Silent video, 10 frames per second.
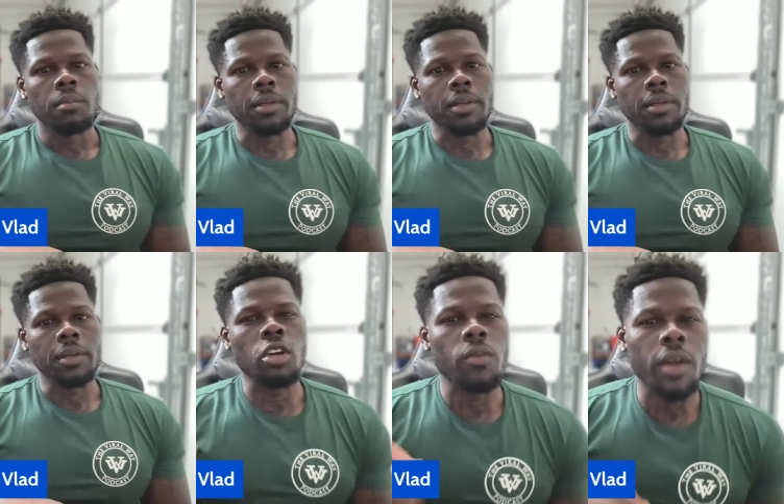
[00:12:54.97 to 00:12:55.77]
But then he
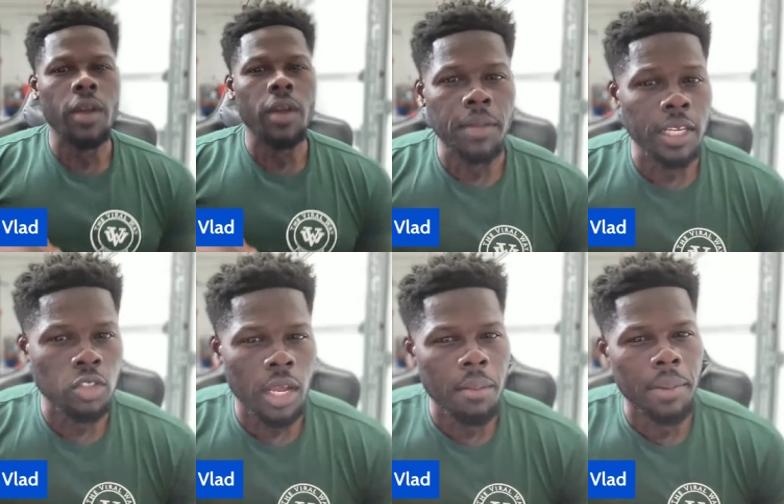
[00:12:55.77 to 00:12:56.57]
turn around and, and
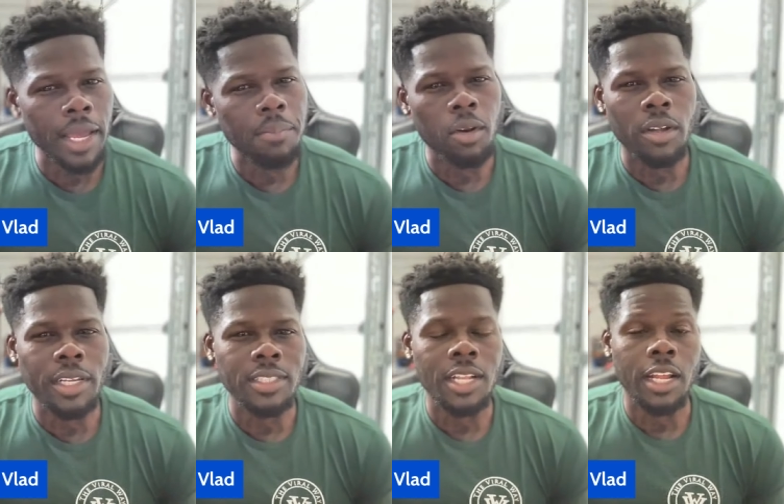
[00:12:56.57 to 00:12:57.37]
try to blackball
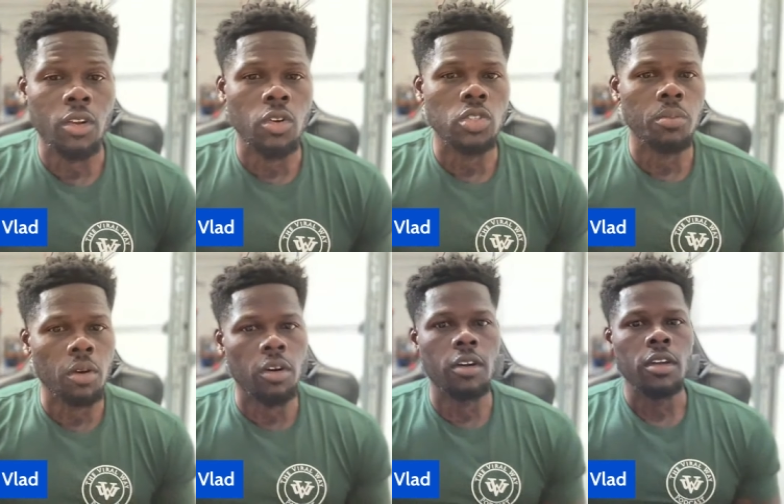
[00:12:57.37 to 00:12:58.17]
niggas like Lord
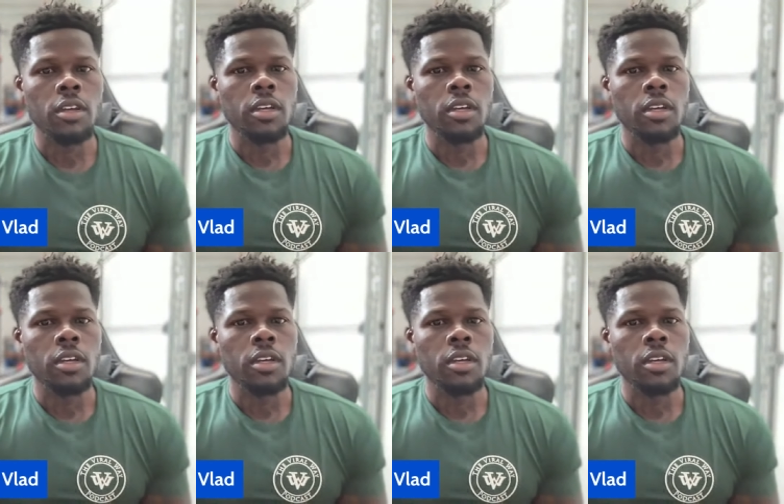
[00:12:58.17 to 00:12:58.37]
Jamar.